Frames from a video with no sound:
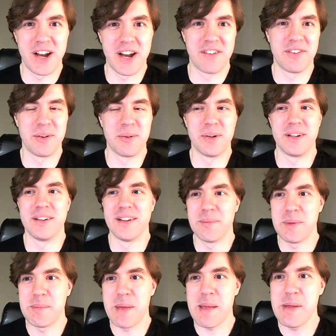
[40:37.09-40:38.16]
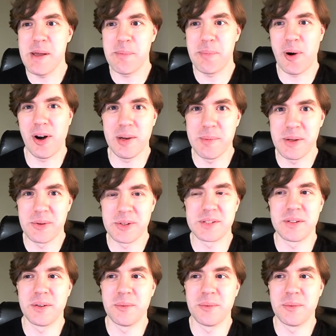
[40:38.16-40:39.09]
everyone i mean maybe a part of me was,